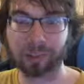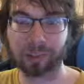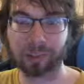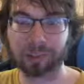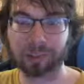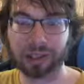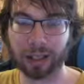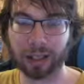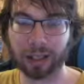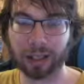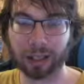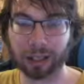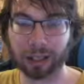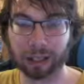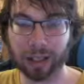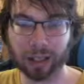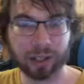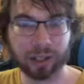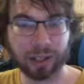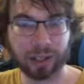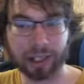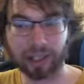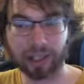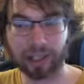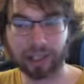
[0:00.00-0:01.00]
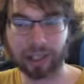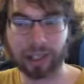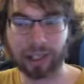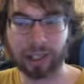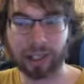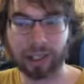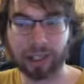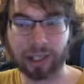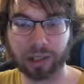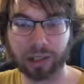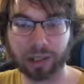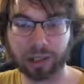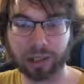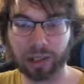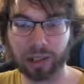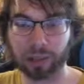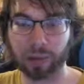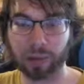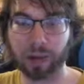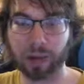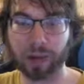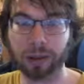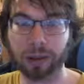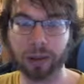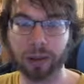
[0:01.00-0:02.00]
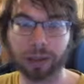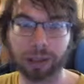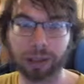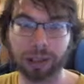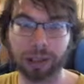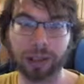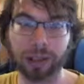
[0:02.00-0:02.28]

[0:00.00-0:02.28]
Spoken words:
I do like all the other heroes as well, but